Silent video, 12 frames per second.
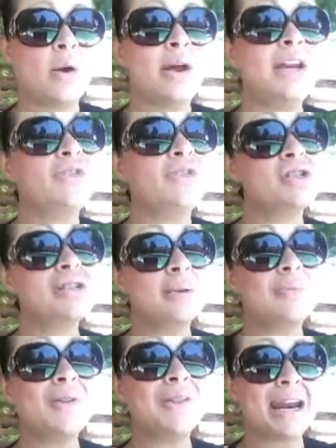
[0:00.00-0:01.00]
And if there's
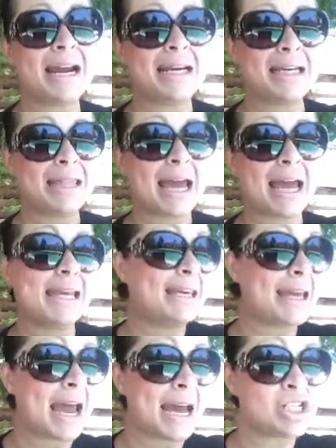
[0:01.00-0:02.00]
something that he
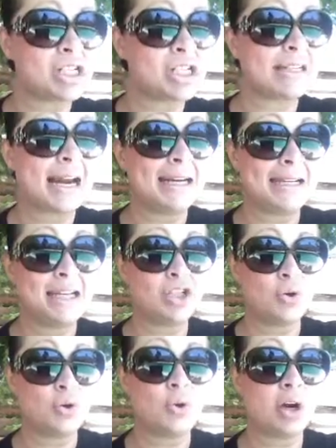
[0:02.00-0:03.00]
catches that I need
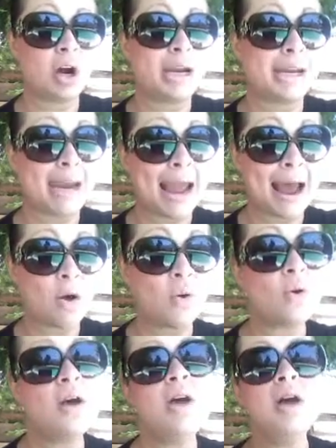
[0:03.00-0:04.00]
to work on
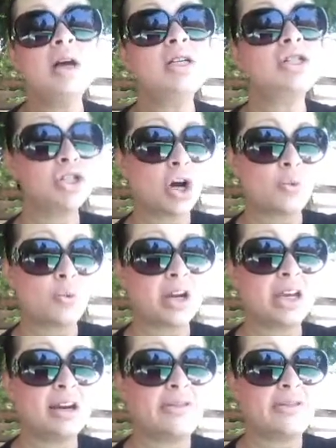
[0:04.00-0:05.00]
now, start
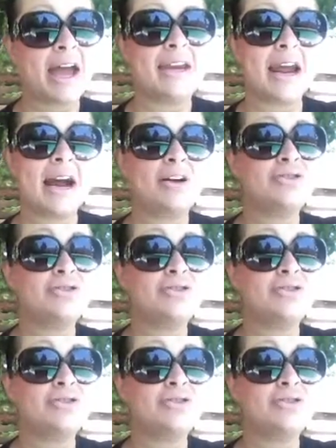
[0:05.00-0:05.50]
working on that now.